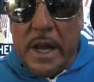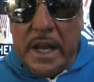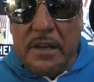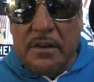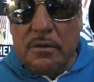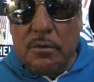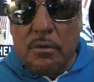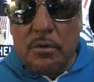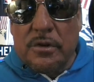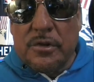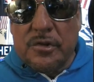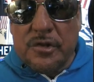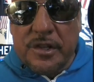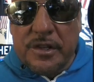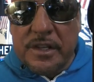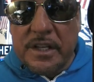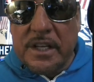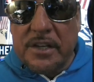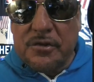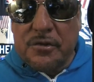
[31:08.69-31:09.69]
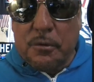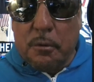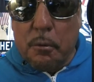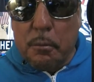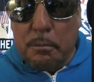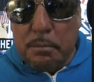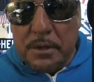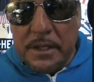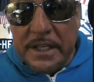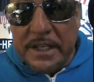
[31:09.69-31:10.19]
and all this shit to get your
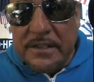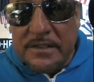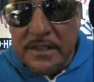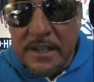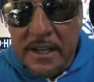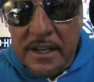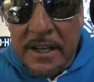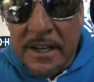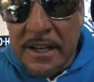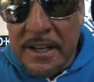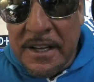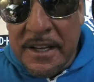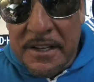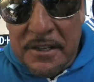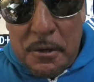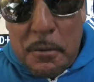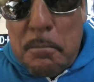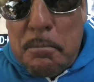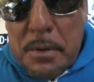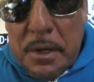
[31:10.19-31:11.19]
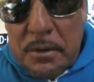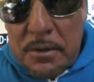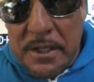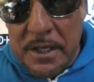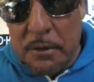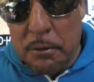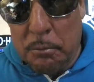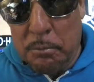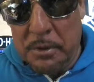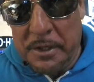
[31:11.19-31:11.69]
obliques, you're building
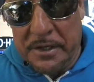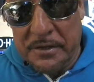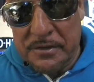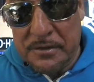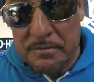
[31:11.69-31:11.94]
obliques.